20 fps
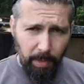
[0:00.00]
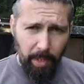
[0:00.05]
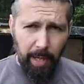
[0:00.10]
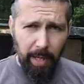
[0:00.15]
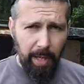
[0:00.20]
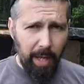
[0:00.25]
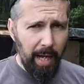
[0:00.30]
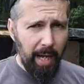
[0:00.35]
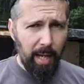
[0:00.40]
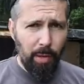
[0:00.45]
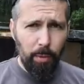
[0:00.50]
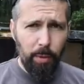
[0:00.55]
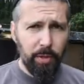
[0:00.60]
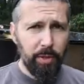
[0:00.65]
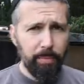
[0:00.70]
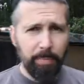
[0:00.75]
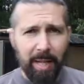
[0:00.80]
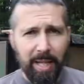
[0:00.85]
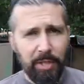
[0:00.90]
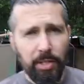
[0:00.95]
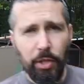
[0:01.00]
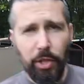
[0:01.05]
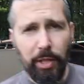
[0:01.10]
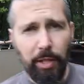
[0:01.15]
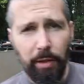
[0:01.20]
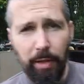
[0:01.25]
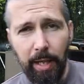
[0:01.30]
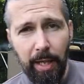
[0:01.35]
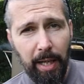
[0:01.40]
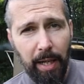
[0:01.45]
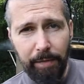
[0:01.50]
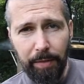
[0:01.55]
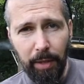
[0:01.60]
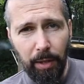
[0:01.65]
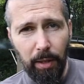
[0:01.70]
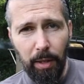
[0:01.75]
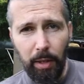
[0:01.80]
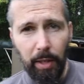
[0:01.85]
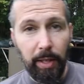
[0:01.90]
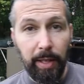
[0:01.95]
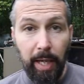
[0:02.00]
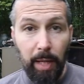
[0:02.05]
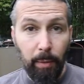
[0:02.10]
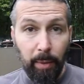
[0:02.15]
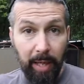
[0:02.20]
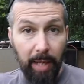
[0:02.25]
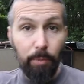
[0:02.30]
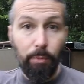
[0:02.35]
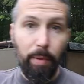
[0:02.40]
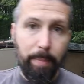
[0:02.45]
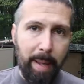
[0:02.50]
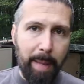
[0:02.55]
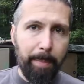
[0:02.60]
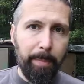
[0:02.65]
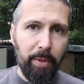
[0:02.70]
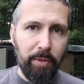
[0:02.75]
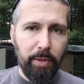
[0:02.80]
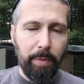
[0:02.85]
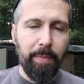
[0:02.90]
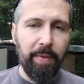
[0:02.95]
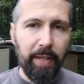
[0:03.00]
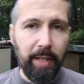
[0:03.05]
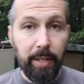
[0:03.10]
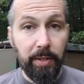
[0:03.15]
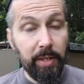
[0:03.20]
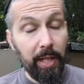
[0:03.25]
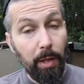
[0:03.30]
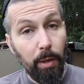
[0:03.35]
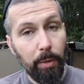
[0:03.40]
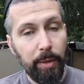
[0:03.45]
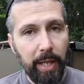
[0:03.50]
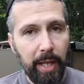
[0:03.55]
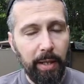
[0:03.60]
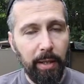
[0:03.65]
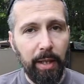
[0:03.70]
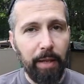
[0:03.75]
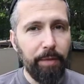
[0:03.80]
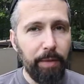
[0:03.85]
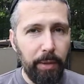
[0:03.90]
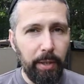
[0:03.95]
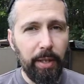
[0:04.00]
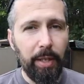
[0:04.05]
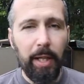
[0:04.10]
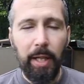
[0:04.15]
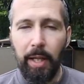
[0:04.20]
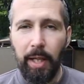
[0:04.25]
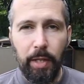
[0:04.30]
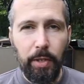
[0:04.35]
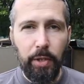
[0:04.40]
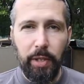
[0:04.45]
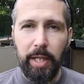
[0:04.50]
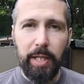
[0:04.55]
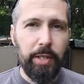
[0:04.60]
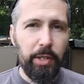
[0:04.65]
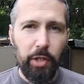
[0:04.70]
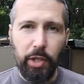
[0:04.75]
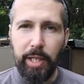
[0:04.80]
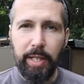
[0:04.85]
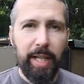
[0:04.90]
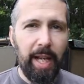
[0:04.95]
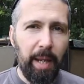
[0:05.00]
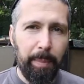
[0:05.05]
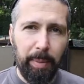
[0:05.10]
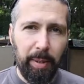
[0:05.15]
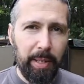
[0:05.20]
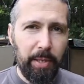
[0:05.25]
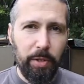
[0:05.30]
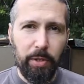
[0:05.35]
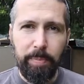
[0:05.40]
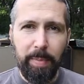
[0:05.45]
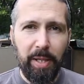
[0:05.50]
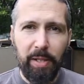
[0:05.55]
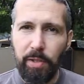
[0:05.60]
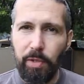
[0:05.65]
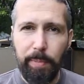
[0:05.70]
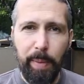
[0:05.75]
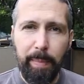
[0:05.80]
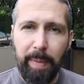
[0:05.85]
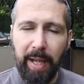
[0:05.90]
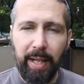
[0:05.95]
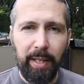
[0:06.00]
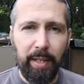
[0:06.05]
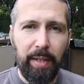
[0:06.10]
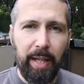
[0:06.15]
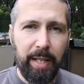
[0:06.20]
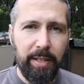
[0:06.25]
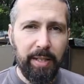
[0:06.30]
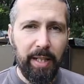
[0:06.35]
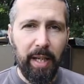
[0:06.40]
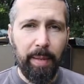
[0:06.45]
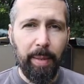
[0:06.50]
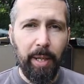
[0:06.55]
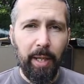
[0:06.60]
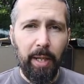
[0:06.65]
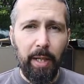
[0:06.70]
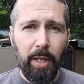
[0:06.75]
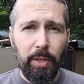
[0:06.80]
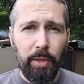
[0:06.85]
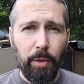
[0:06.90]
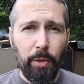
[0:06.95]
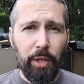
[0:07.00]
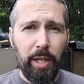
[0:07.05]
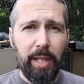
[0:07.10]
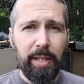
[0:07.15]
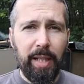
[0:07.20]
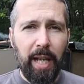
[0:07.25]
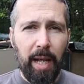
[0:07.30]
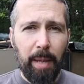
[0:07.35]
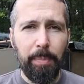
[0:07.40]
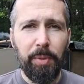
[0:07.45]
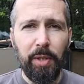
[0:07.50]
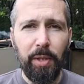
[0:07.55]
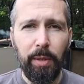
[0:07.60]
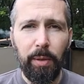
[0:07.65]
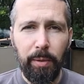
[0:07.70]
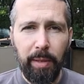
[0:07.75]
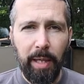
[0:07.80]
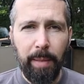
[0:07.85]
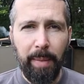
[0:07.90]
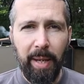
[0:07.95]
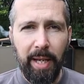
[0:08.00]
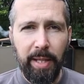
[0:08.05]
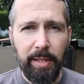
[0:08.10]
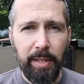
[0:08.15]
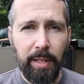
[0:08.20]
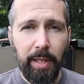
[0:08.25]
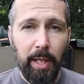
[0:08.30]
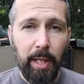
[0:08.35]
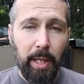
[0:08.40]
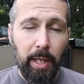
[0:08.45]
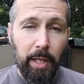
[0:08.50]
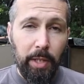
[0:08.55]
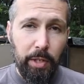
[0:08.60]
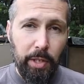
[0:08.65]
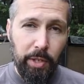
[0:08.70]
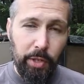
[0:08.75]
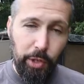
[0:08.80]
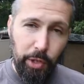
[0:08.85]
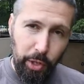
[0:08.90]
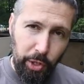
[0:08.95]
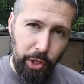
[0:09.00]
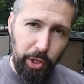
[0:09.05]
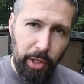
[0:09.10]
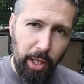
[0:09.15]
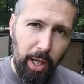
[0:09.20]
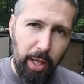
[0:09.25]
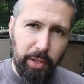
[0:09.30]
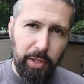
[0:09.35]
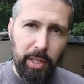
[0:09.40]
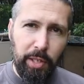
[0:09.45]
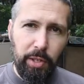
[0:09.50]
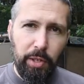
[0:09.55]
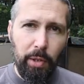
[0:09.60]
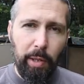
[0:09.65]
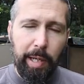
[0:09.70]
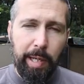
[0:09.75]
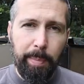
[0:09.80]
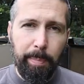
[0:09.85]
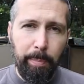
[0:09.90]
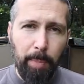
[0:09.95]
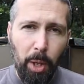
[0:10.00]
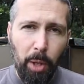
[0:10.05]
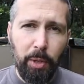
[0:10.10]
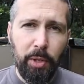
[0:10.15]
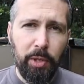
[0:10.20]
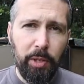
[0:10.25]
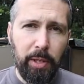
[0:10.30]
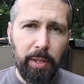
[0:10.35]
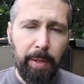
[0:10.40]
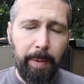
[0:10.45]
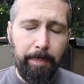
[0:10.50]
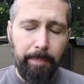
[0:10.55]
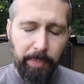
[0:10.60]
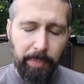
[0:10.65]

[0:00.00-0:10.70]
I was messaging her at 11 o'clock at night when I'd remember something and say, oh, Dale, have you done? And she'd happily just message me back at that time. So she's absolutely amazing. She's just started doing mugs.